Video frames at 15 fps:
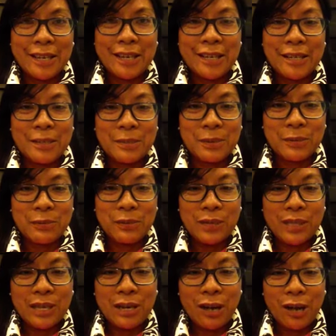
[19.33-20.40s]
It's been
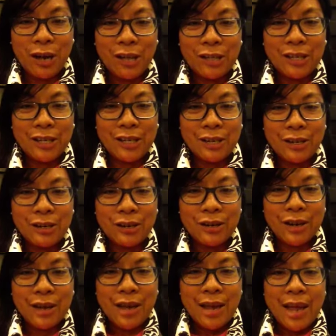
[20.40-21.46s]
really hot here
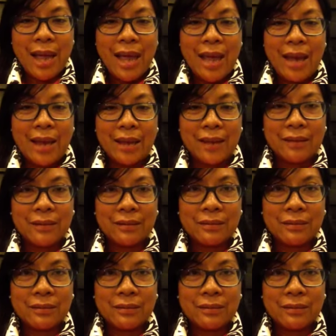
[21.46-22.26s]
and